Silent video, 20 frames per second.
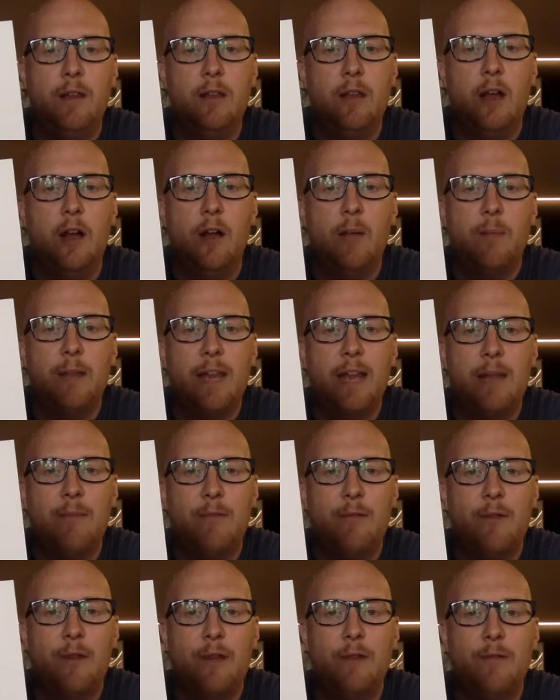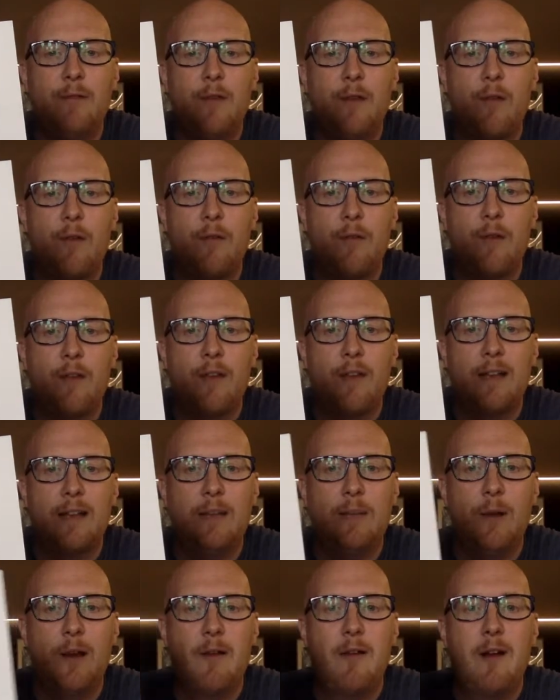I became very confused of exactly
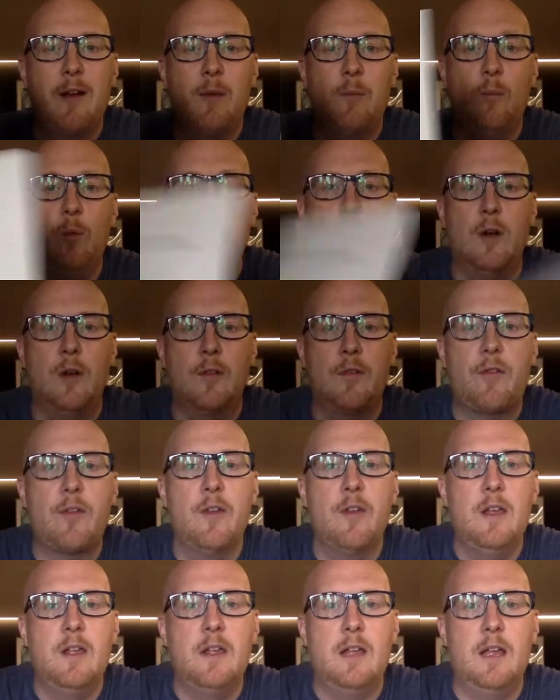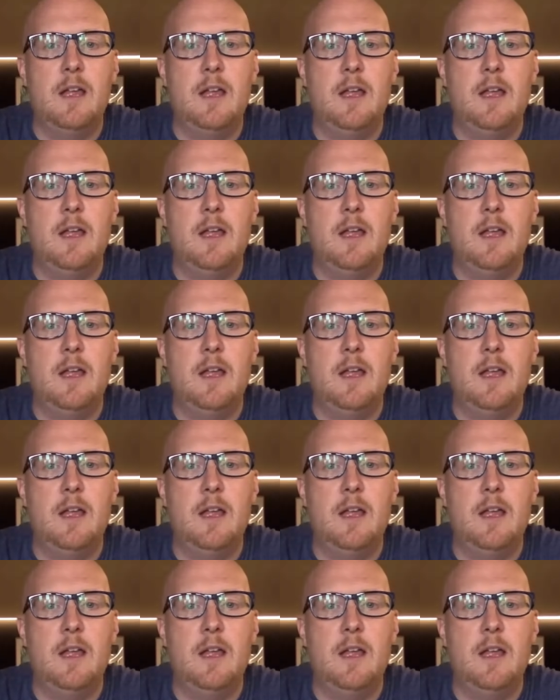where I was